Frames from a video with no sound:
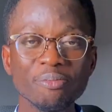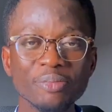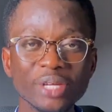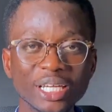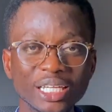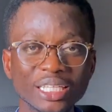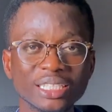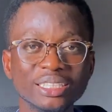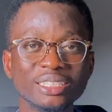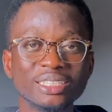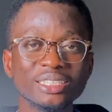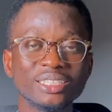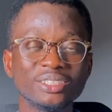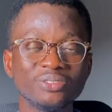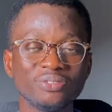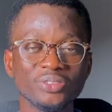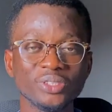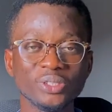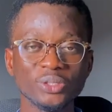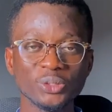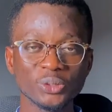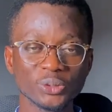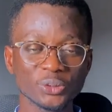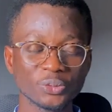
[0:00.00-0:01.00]
making this
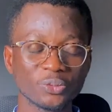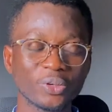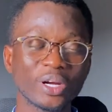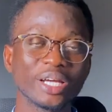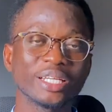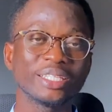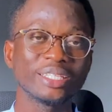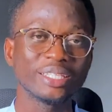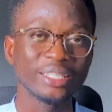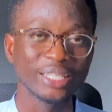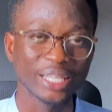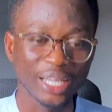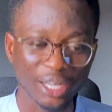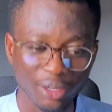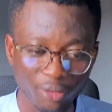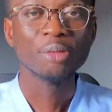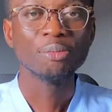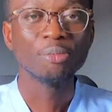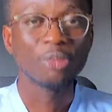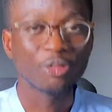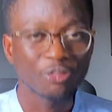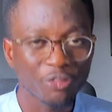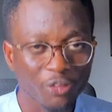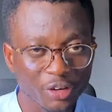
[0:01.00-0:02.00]
video right now.
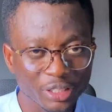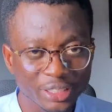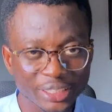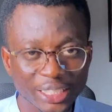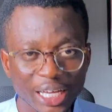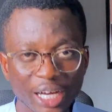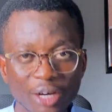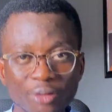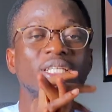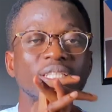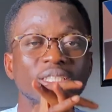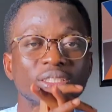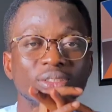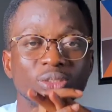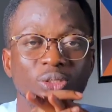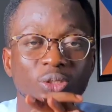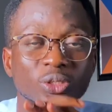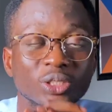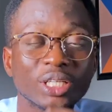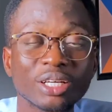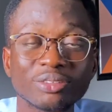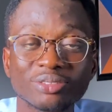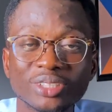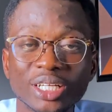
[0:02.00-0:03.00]
Before now, you
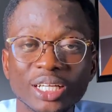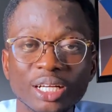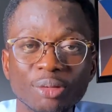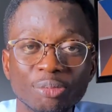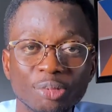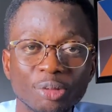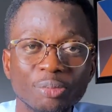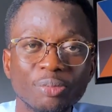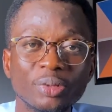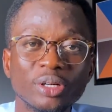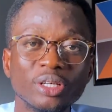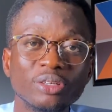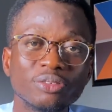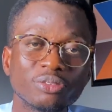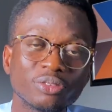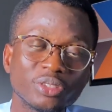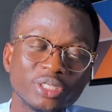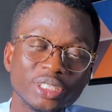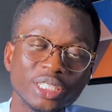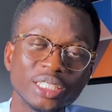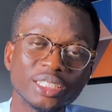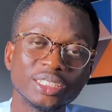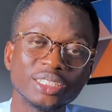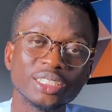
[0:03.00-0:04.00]
should have started preparing for
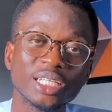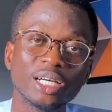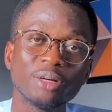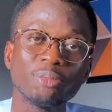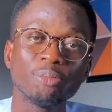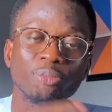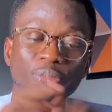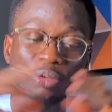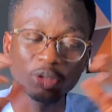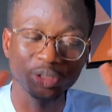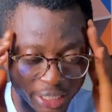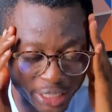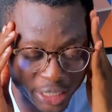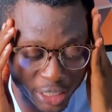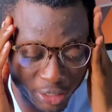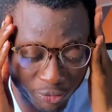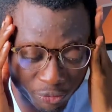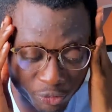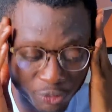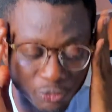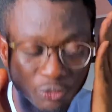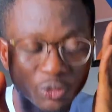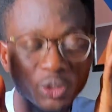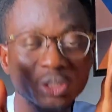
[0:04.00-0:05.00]
the exam, but if
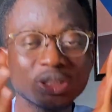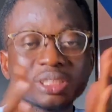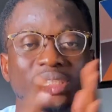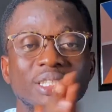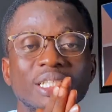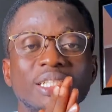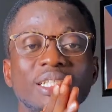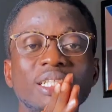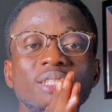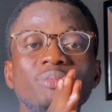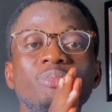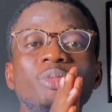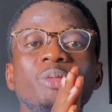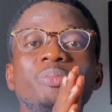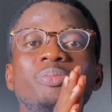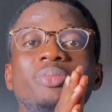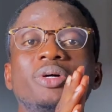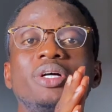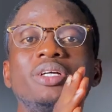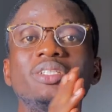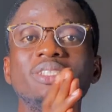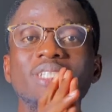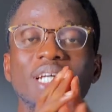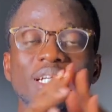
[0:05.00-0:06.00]
you've not started
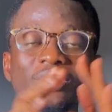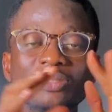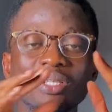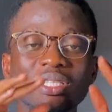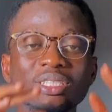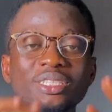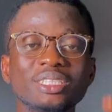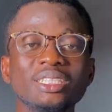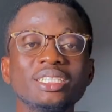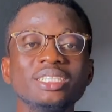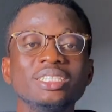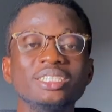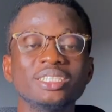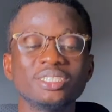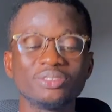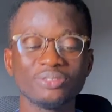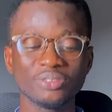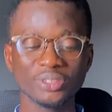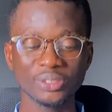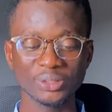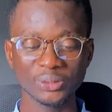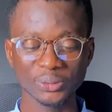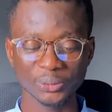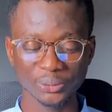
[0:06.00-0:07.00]
preparing and you are seeing this
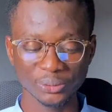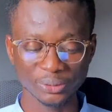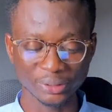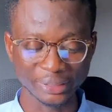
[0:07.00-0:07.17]
video